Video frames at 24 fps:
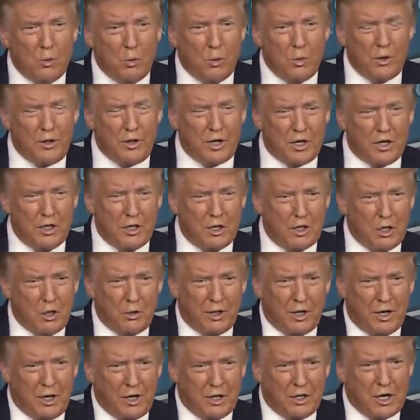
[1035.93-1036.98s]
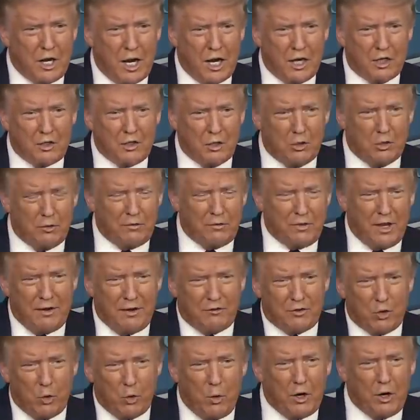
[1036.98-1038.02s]
where they can go get a doctor if they
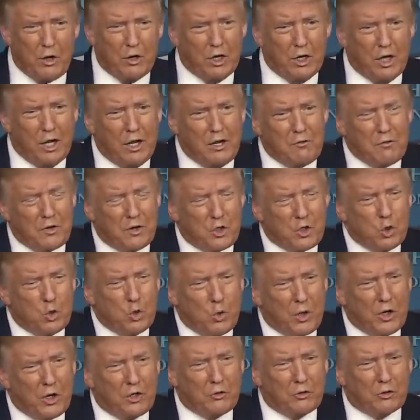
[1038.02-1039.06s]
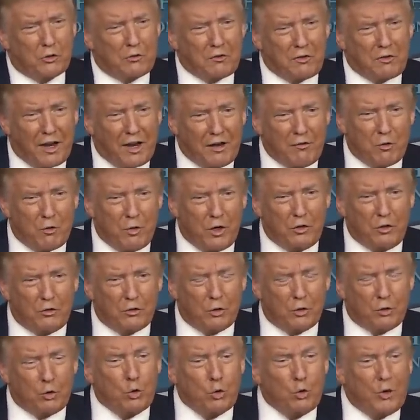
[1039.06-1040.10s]
have to wait online for two weeks or five
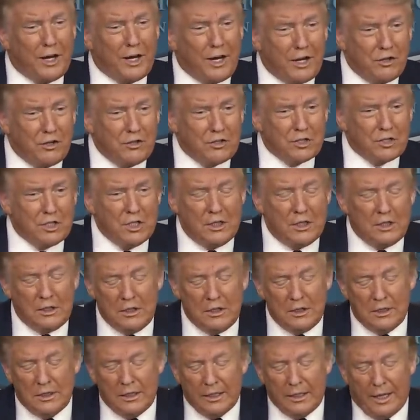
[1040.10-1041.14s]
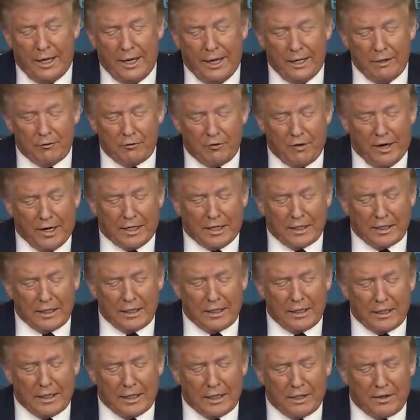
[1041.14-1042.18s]
weeks or two days. And
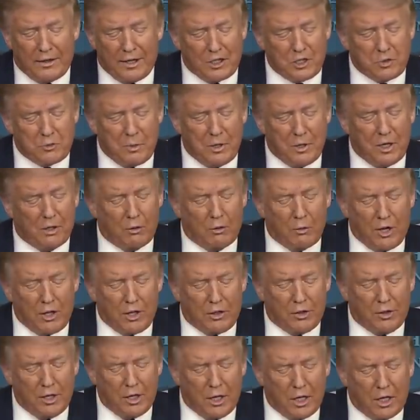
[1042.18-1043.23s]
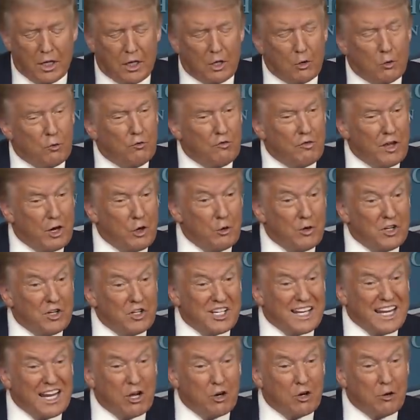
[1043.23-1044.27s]
frankly, uh, that's been a great thing. Uh,
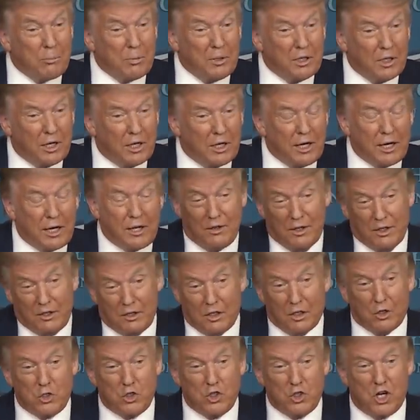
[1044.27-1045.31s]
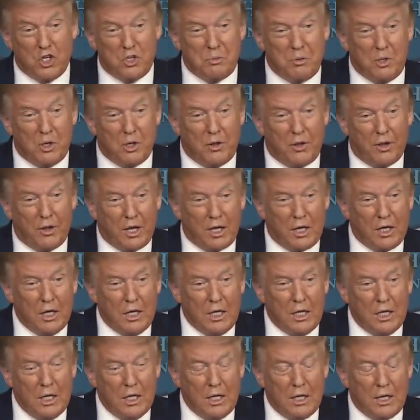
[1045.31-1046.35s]
veterans Accountability, I think they'll judge me on that.
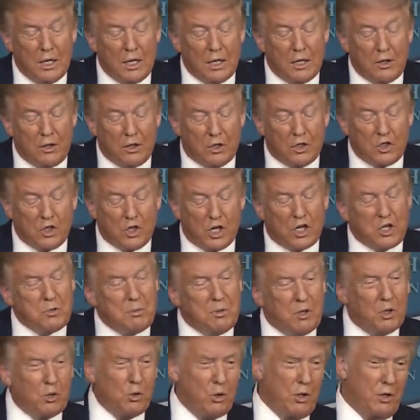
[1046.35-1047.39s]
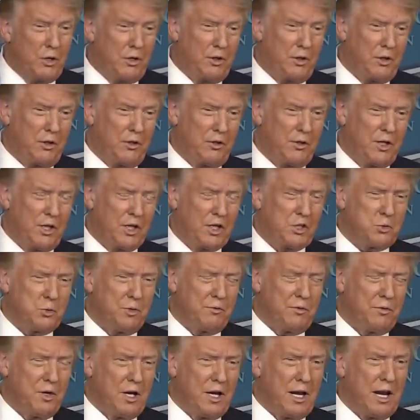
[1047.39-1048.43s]
Uh, they'll judge me on all of the things
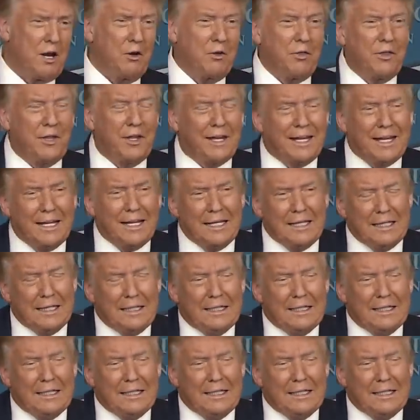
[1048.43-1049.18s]
we've done. I don't think